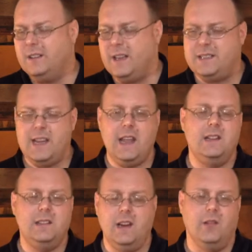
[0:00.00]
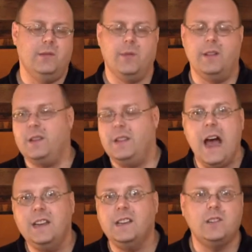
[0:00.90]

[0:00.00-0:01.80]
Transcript: the ten you know the nine